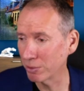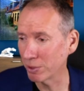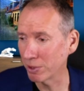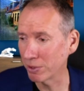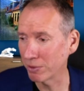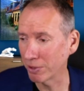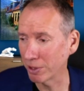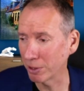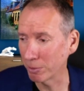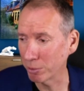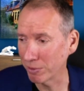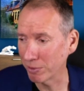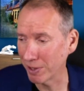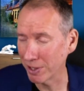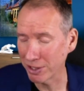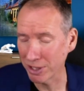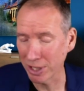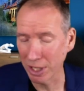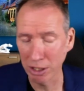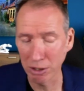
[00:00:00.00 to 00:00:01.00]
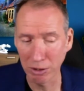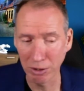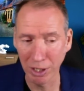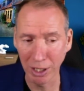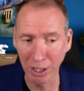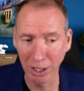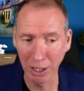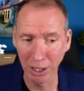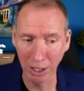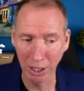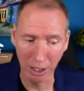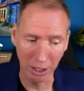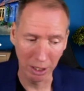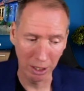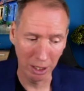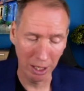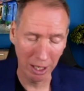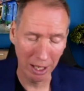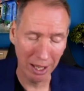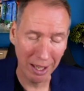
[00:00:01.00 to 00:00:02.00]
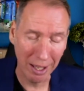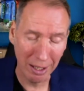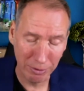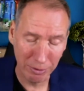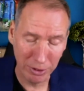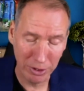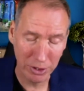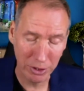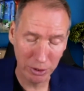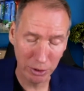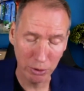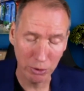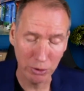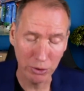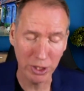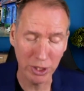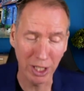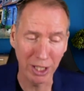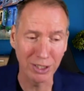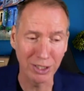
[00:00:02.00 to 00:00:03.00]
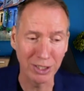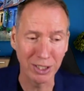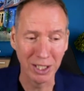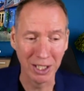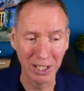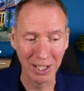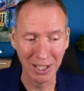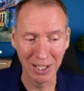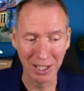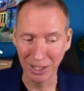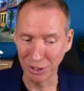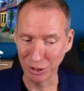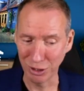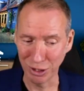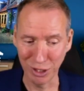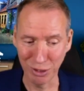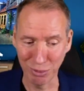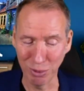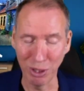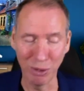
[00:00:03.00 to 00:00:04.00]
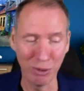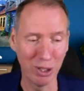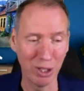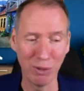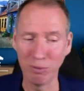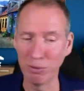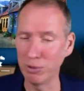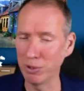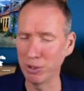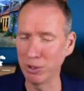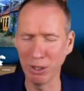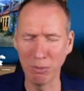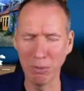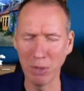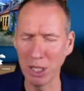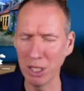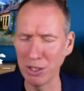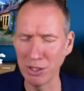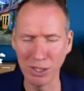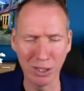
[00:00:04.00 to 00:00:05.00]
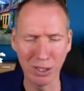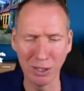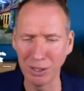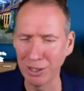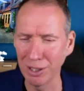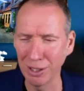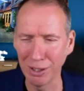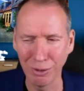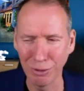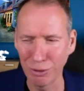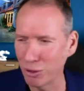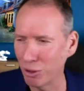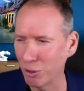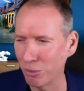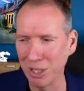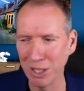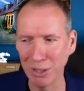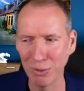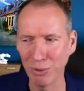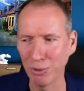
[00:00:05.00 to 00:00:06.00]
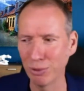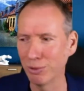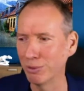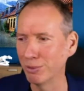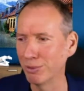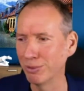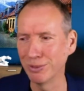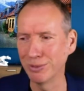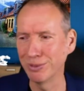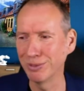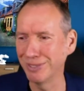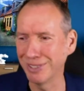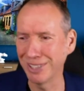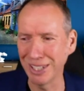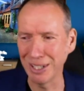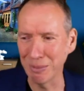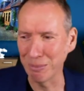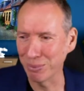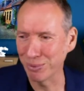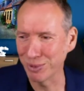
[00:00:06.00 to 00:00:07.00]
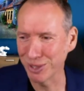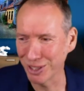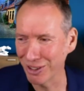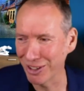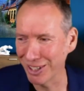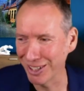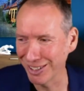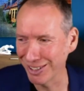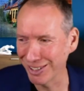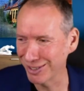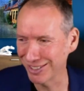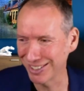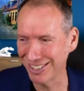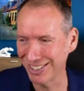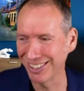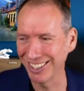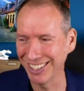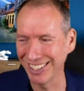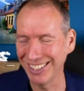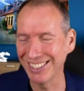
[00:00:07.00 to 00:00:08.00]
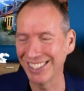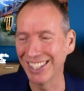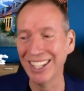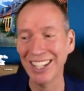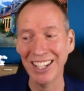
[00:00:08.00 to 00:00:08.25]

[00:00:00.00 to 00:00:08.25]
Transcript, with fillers: with uh, Professor Andrea uh, Evers, who said, and she's well known for doing amazing, you know, top level, deep science studies.